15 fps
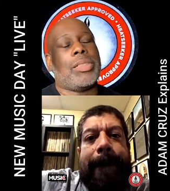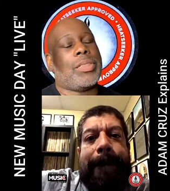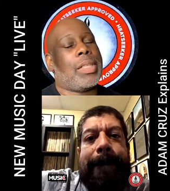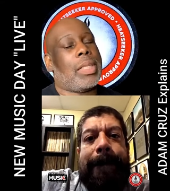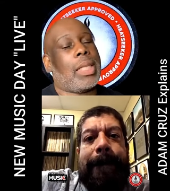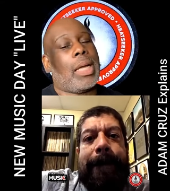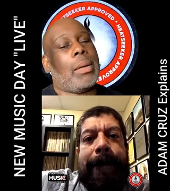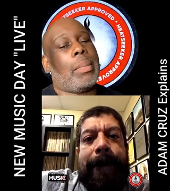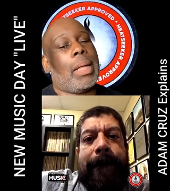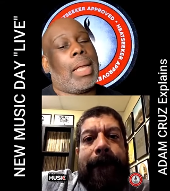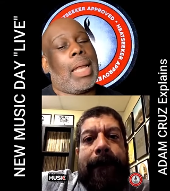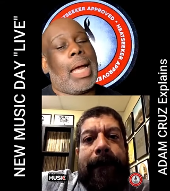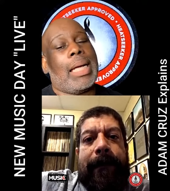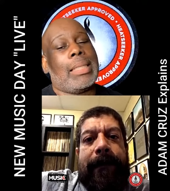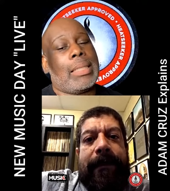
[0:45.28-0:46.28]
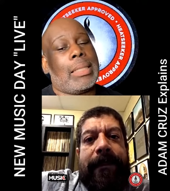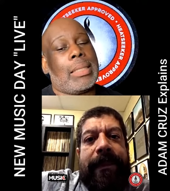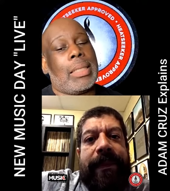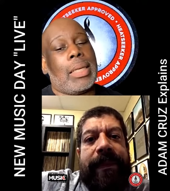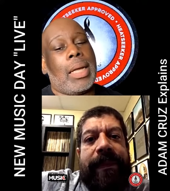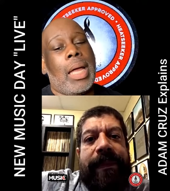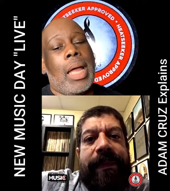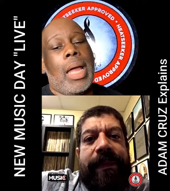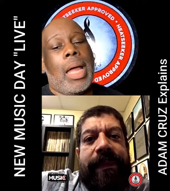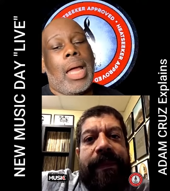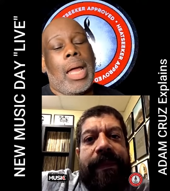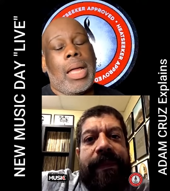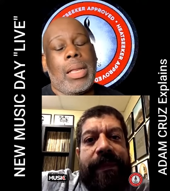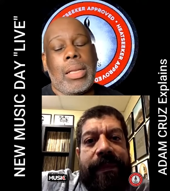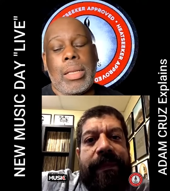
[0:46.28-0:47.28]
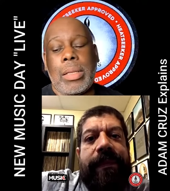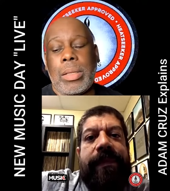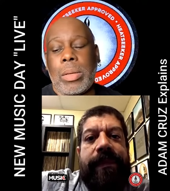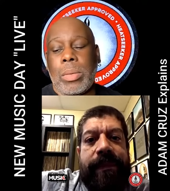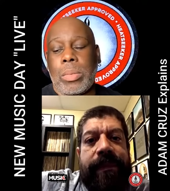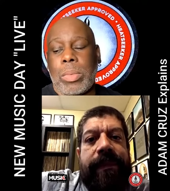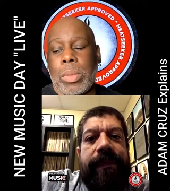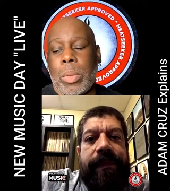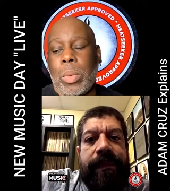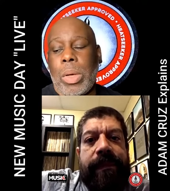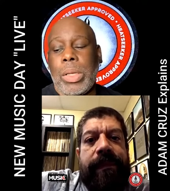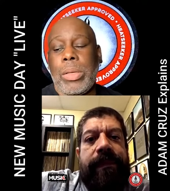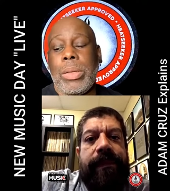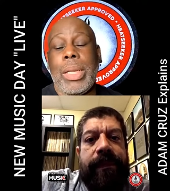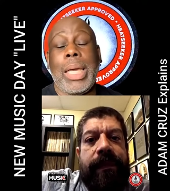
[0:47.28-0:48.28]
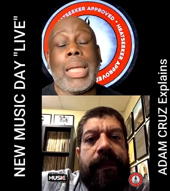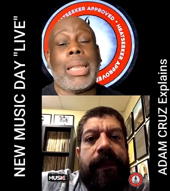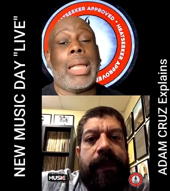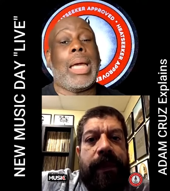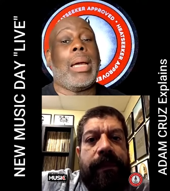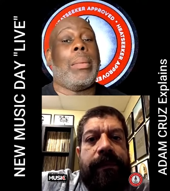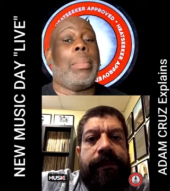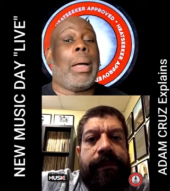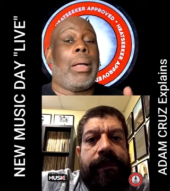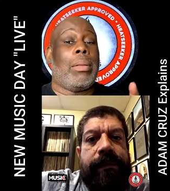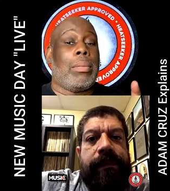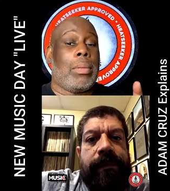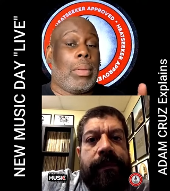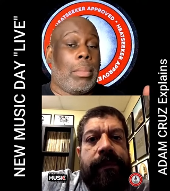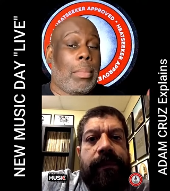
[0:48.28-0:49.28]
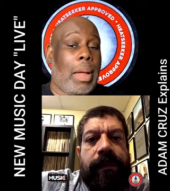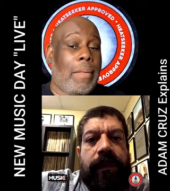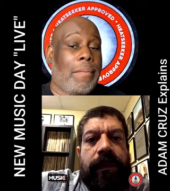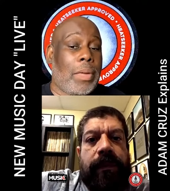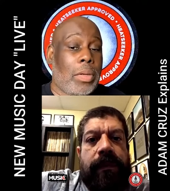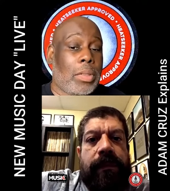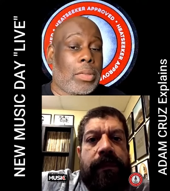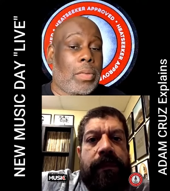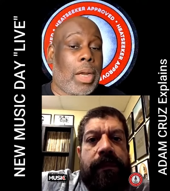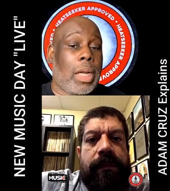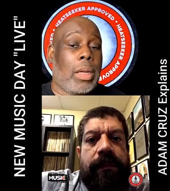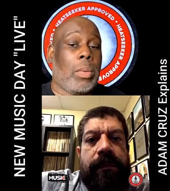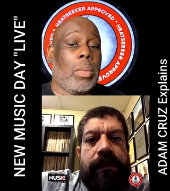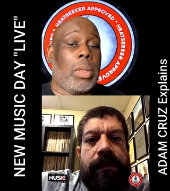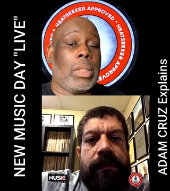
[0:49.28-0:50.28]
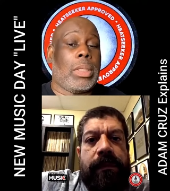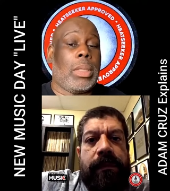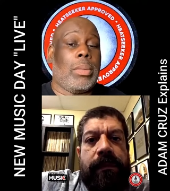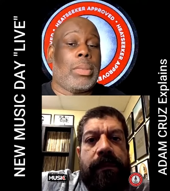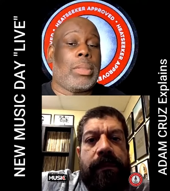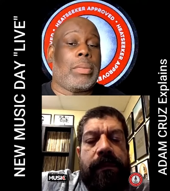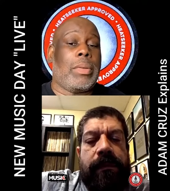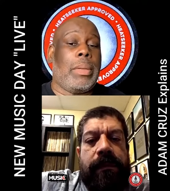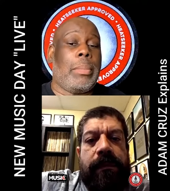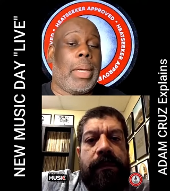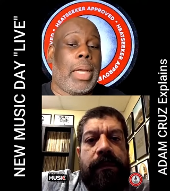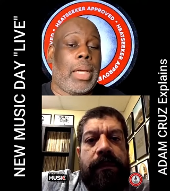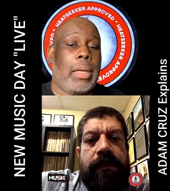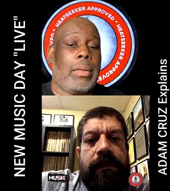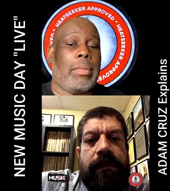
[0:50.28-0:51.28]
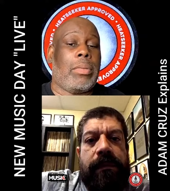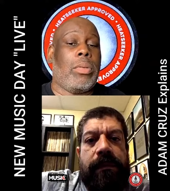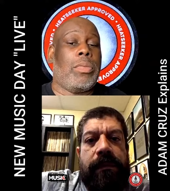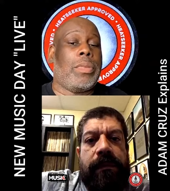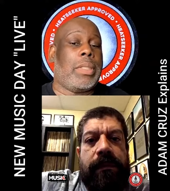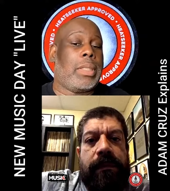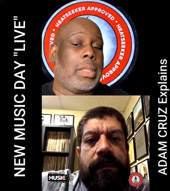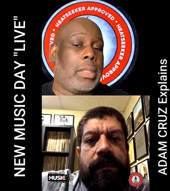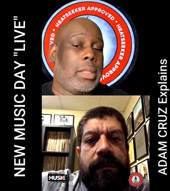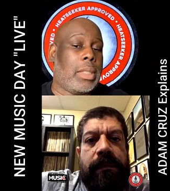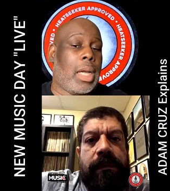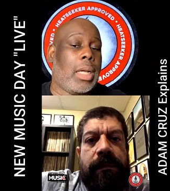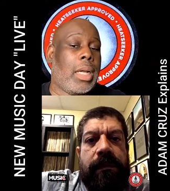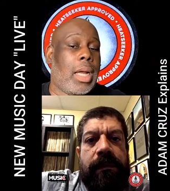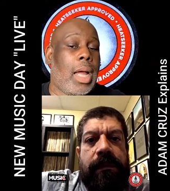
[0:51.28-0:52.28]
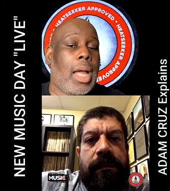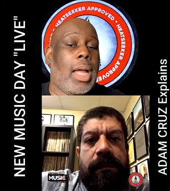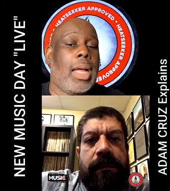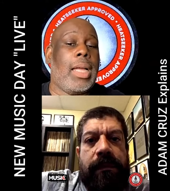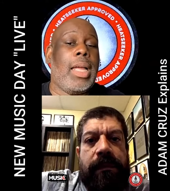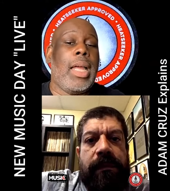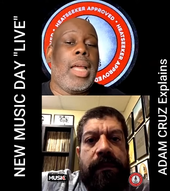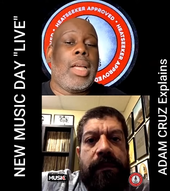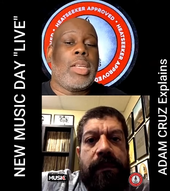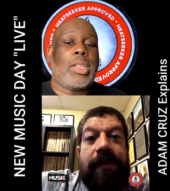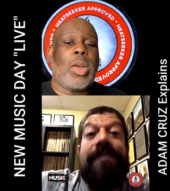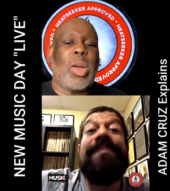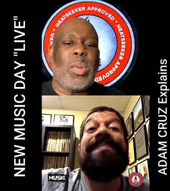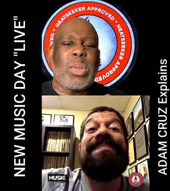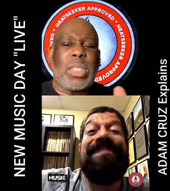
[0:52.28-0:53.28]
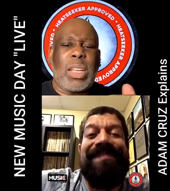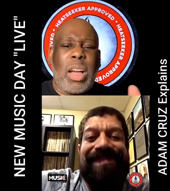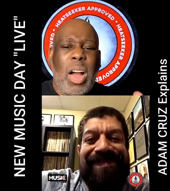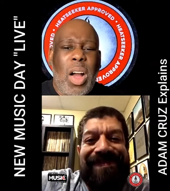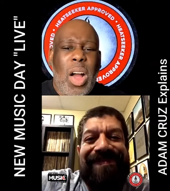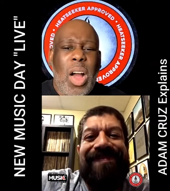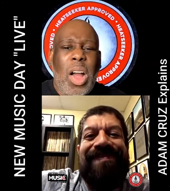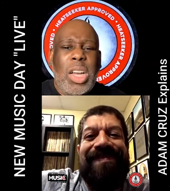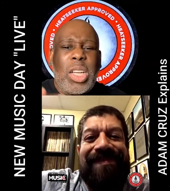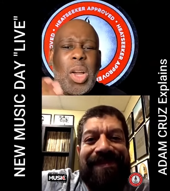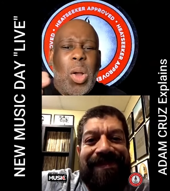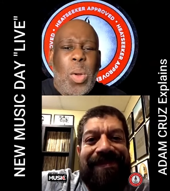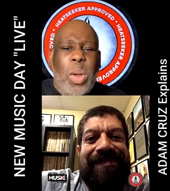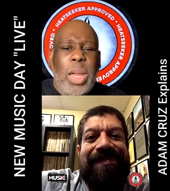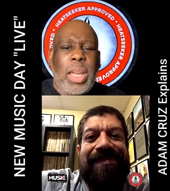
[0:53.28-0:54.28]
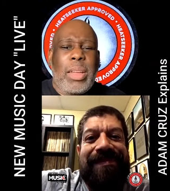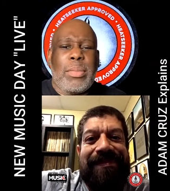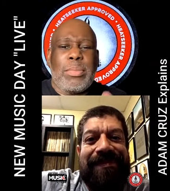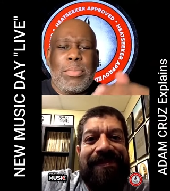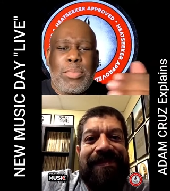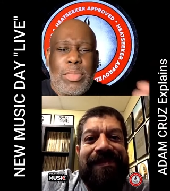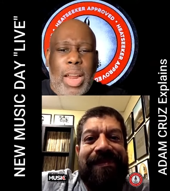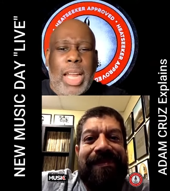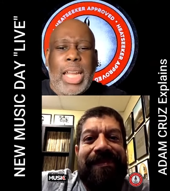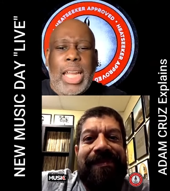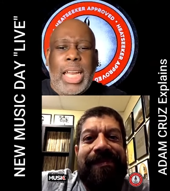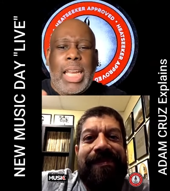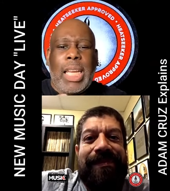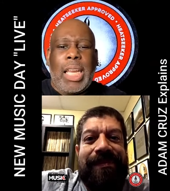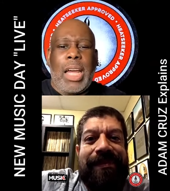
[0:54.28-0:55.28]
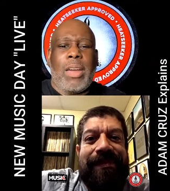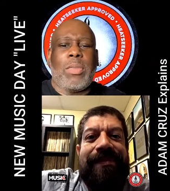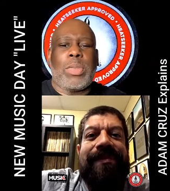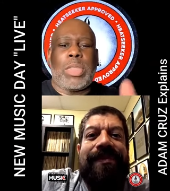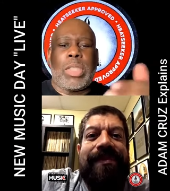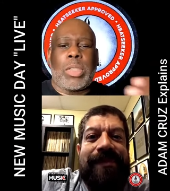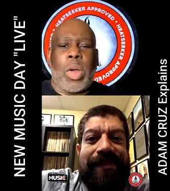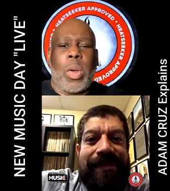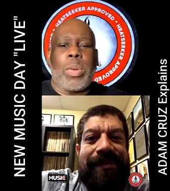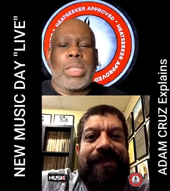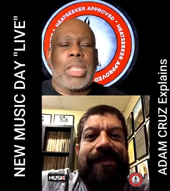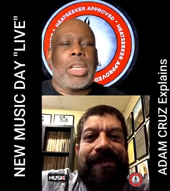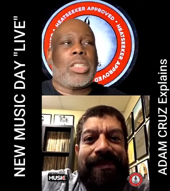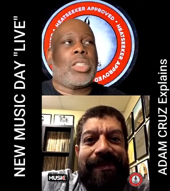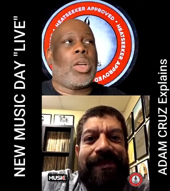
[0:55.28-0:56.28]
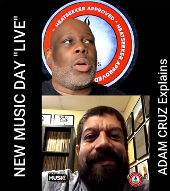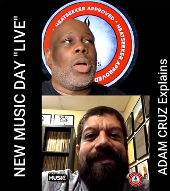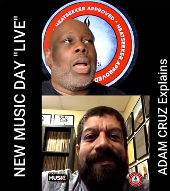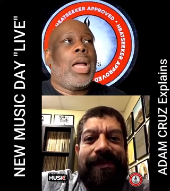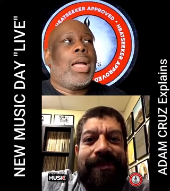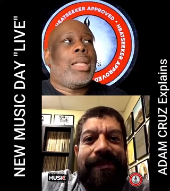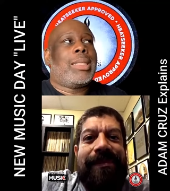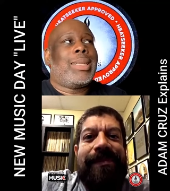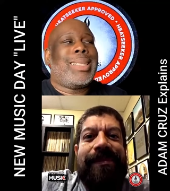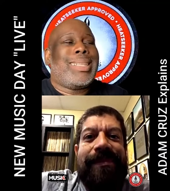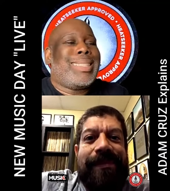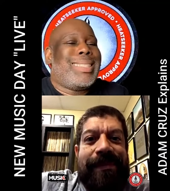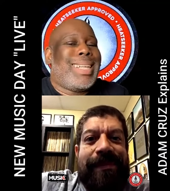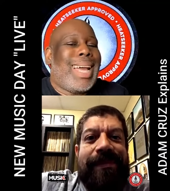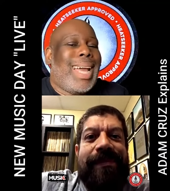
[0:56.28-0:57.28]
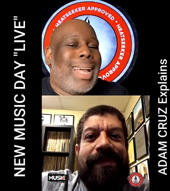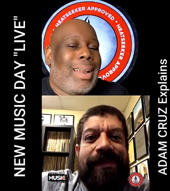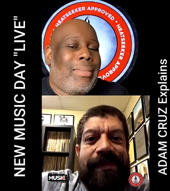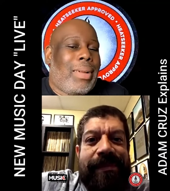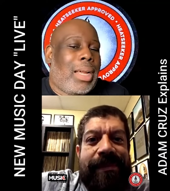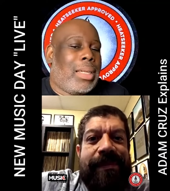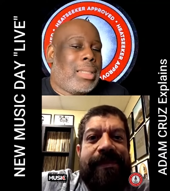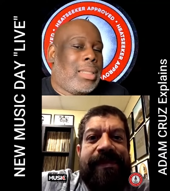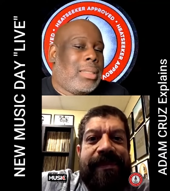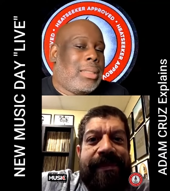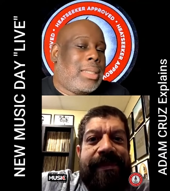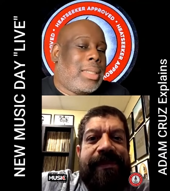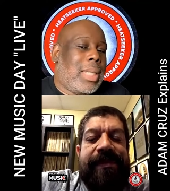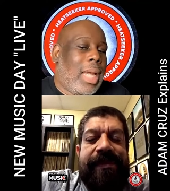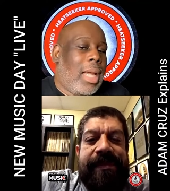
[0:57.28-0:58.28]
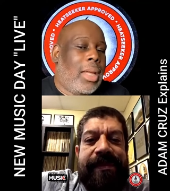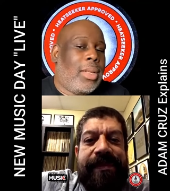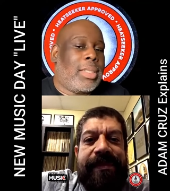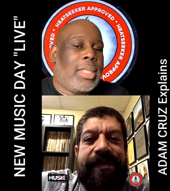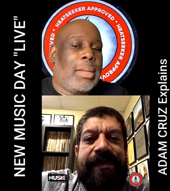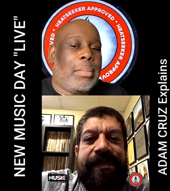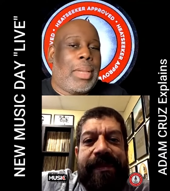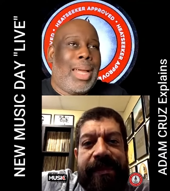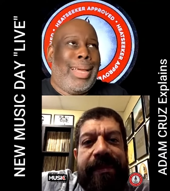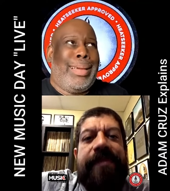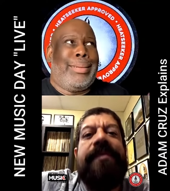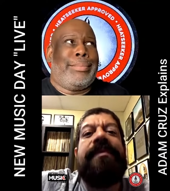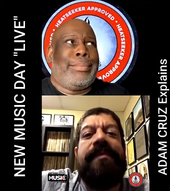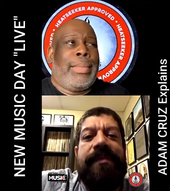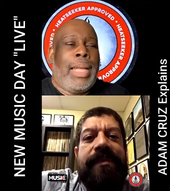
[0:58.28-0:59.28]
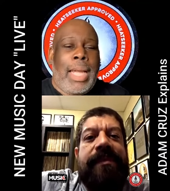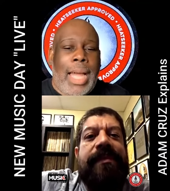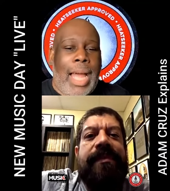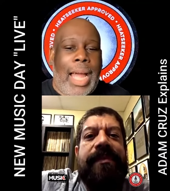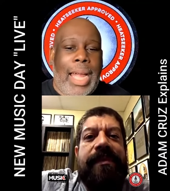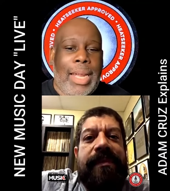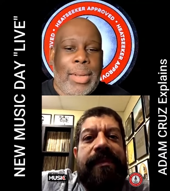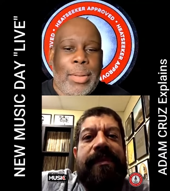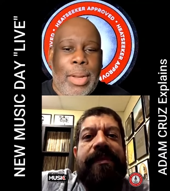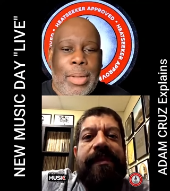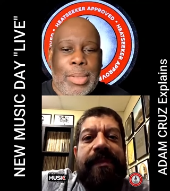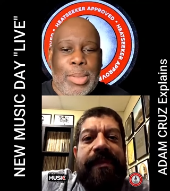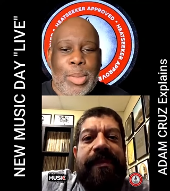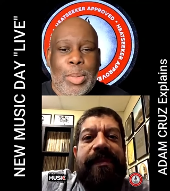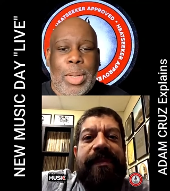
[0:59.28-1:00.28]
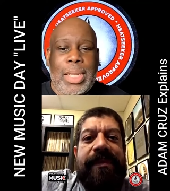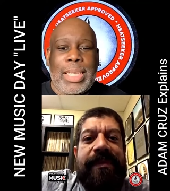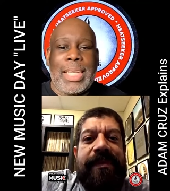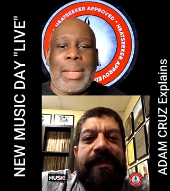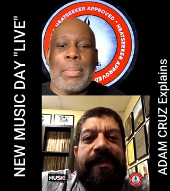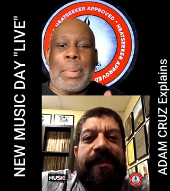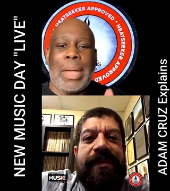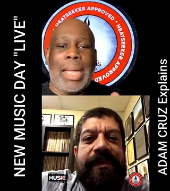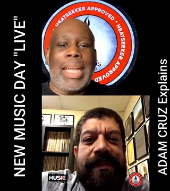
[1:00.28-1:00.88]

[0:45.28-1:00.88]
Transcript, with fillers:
Speaker 1: thing about licensing, and the one unique thing about my first record was it was a remake of Rufus and Chaka Khan, so it was an ongoing record. Any love was just always there. So to this day, that record still sells, and I'm like, I didn't know what I was doing when I did it, but